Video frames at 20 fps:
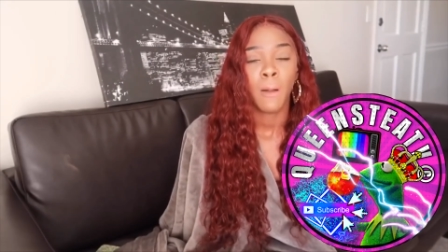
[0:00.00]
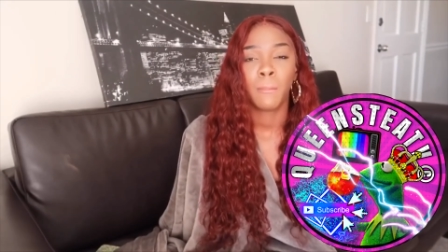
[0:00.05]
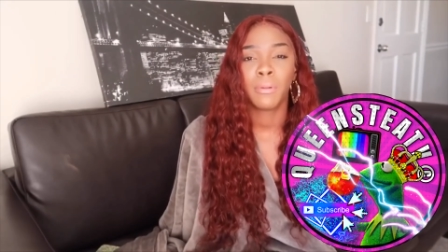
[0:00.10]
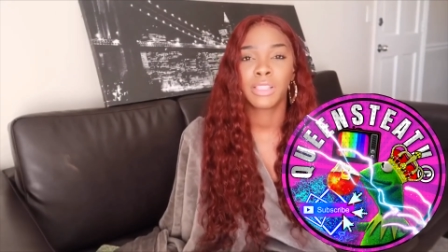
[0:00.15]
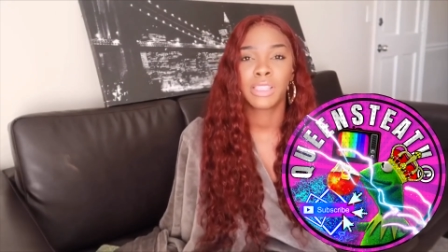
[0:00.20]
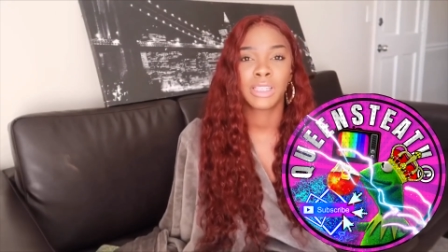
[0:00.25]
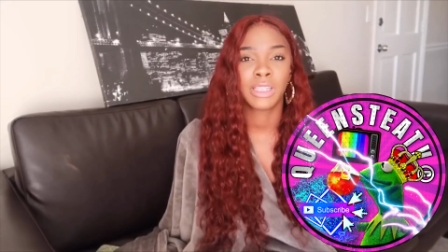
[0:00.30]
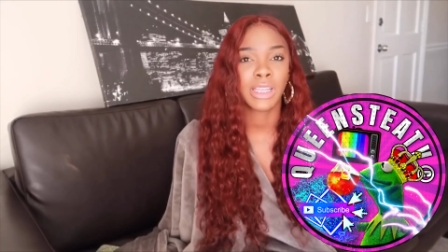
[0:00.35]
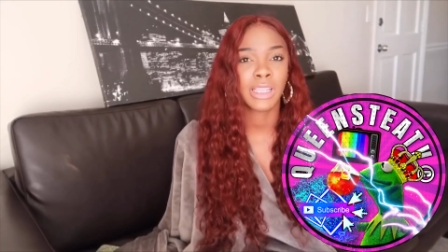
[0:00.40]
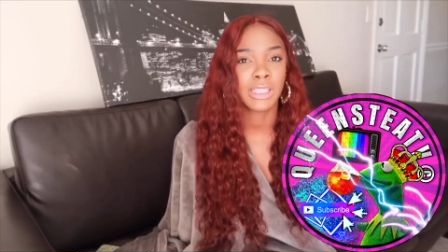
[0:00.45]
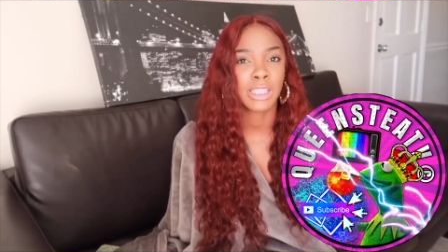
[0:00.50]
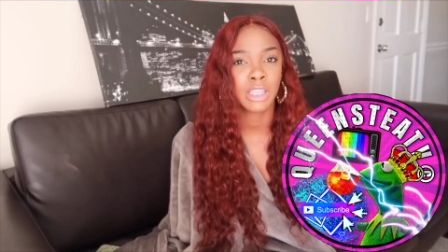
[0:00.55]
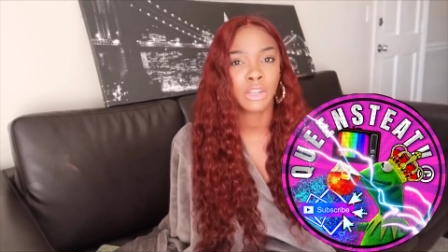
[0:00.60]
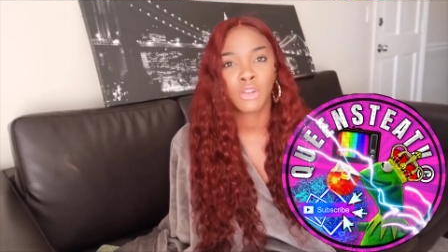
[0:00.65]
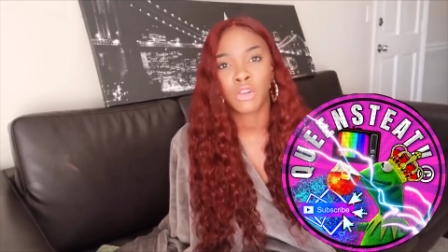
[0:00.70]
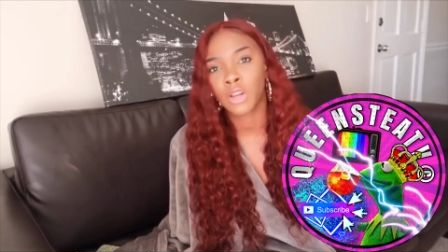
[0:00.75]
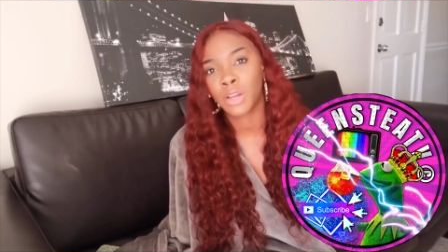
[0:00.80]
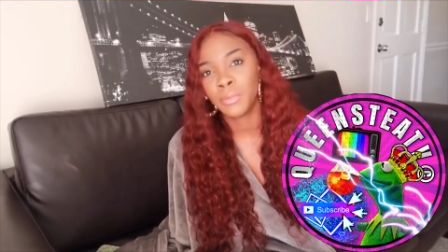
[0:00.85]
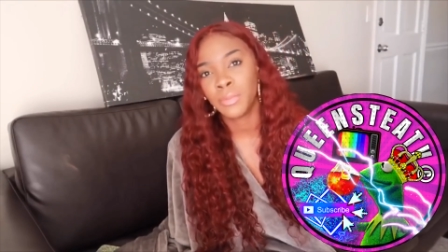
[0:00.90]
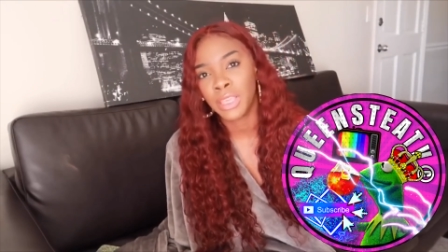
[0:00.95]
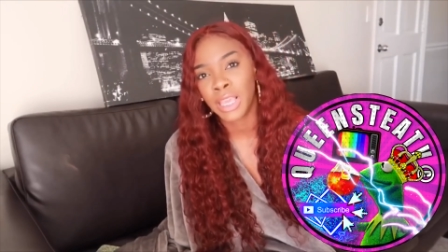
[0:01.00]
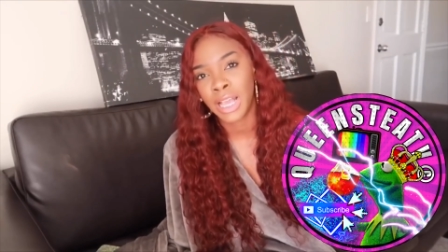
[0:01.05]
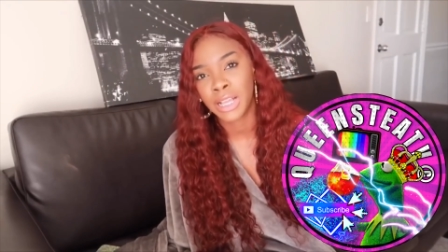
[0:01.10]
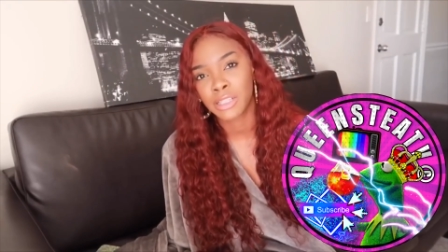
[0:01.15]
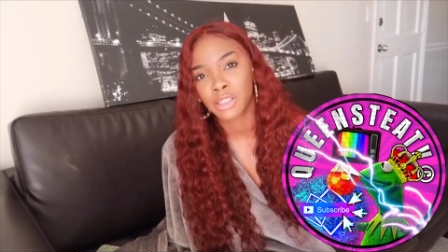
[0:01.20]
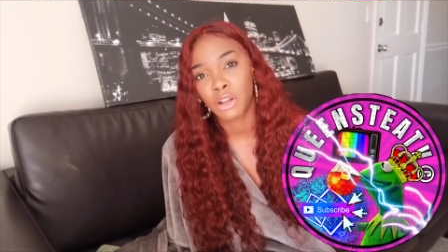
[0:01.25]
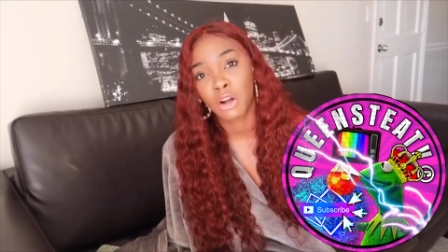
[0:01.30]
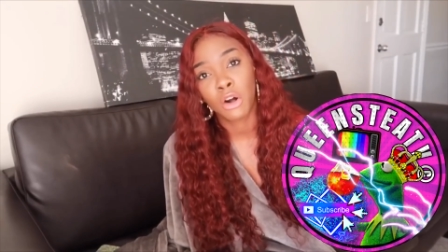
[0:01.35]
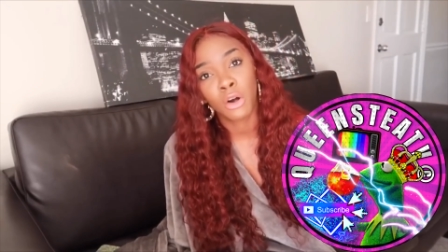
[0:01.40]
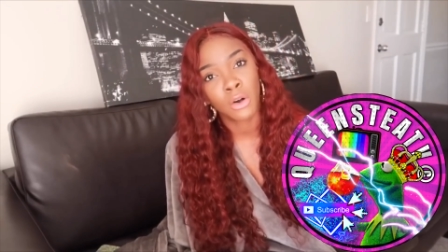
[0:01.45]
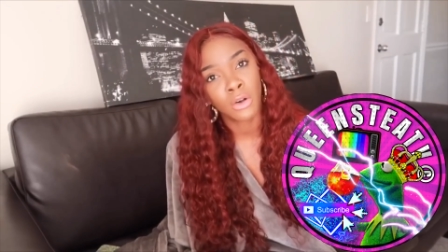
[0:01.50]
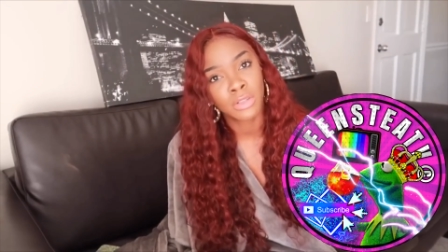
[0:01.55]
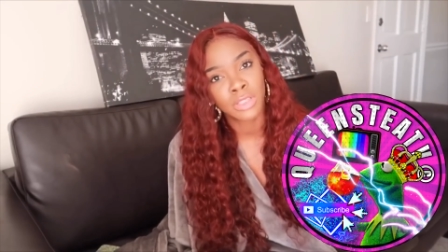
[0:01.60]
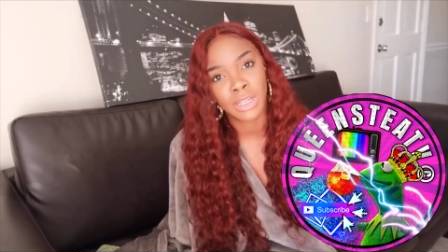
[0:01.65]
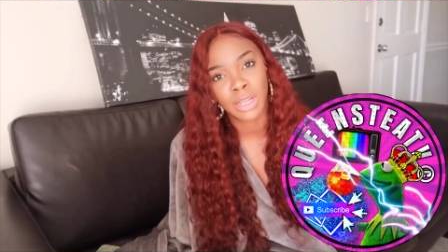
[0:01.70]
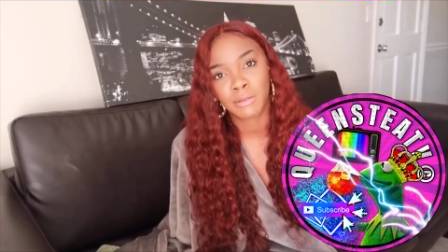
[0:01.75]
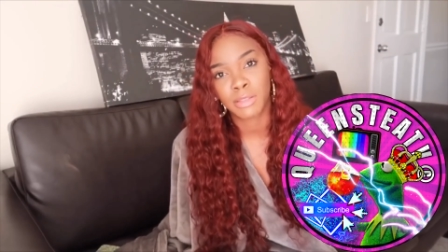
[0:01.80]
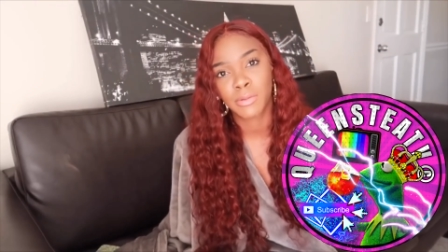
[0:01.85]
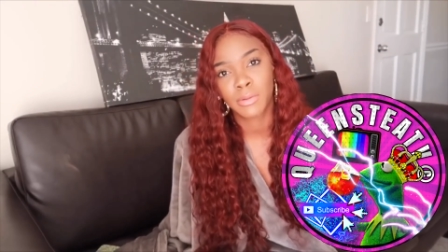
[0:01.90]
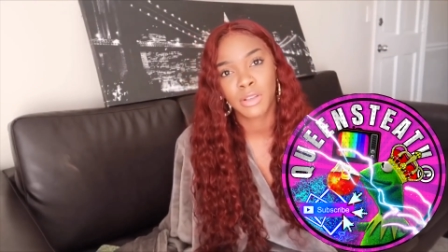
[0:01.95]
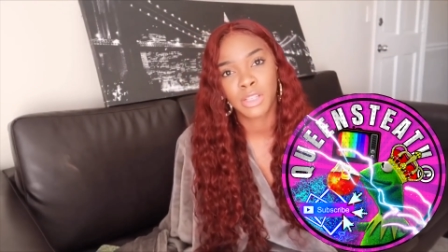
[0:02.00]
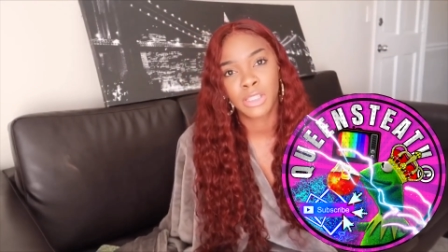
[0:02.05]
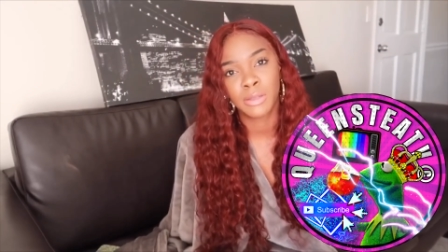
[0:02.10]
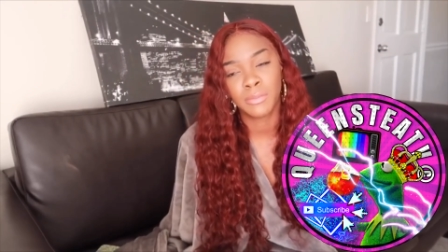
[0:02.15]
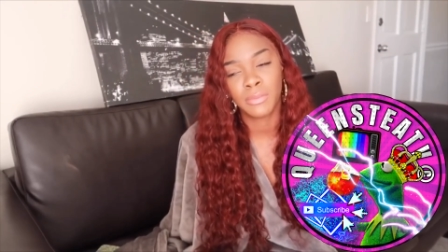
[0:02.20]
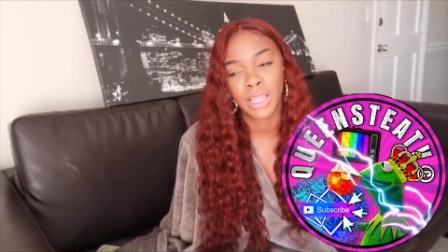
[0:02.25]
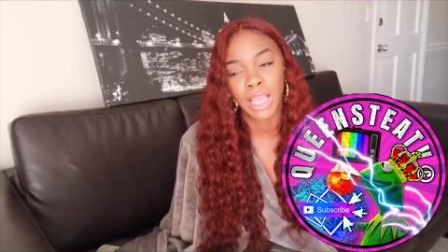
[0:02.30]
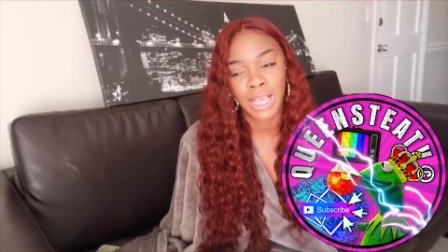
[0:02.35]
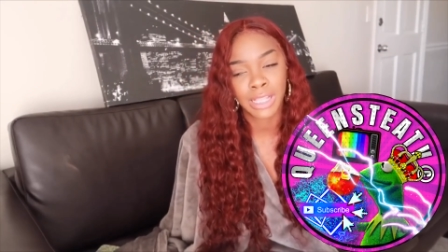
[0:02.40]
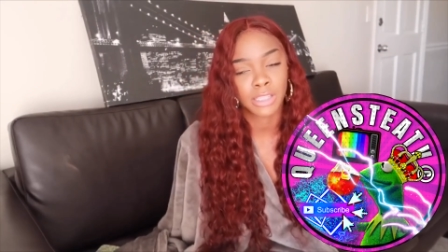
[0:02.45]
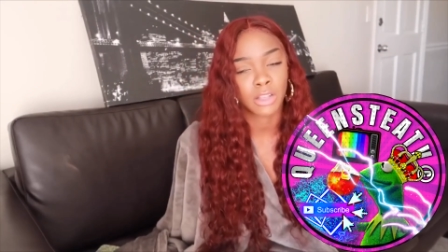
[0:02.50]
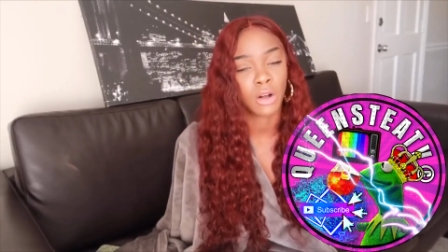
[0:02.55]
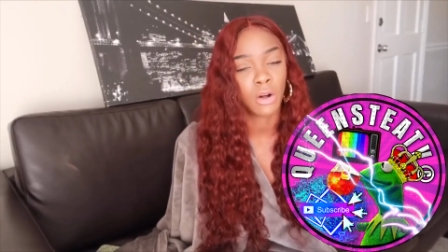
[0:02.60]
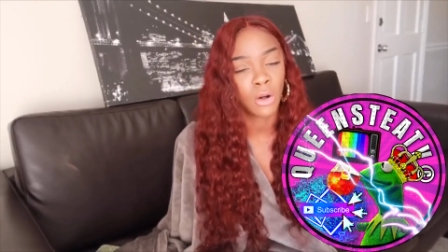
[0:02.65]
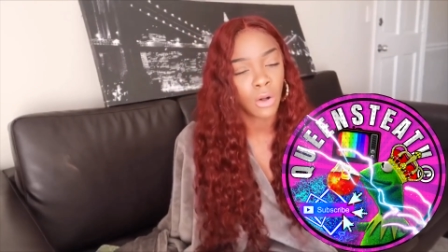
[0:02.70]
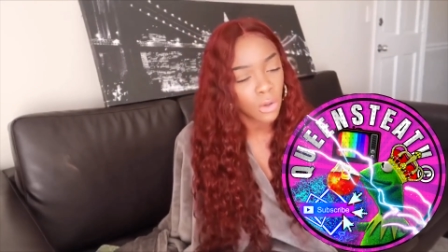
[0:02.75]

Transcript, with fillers: but to just ignore me as a whole then i'm supposed to as a